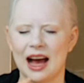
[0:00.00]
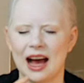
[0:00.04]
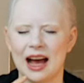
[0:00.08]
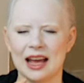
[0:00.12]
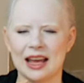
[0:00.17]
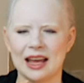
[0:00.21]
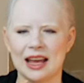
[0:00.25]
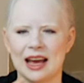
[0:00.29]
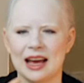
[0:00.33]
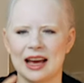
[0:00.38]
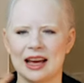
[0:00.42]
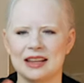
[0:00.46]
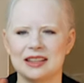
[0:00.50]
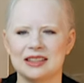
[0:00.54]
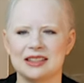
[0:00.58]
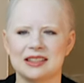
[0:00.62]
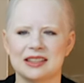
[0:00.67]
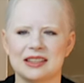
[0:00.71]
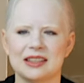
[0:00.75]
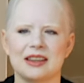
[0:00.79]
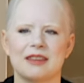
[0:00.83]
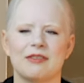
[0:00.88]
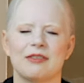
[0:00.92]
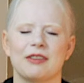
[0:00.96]
I had
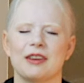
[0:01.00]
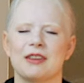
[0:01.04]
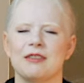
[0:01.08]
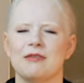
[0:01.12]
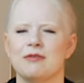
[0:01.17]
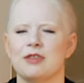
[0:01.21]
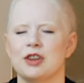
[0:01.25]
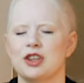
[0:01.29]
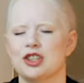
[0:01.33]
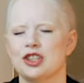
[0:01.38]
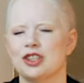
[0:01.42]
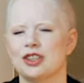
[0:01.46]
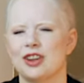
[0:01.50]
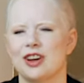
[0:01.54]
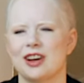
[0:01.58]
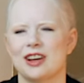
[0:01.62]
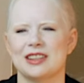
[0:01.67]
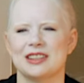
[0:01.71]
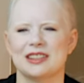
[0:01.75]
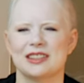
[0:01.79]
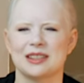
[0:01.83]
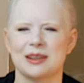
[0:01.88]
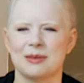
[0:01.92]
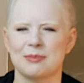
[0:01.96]
significant vision
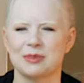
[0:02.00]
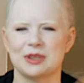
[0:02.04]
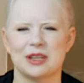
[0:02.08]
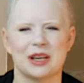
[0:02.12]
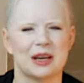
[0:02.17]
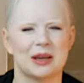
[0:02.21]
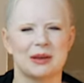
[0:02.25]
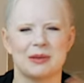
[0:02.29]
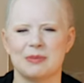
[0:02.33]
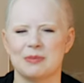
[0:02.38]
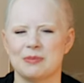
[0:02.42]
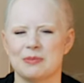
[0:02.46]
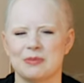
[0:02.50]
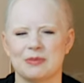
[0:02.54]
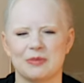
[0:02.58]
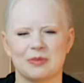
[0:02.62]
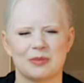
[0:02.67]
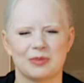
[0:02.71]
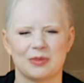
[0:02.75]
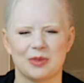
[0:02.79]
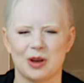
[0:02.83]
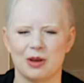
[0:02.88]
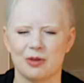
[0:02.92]
laws sometime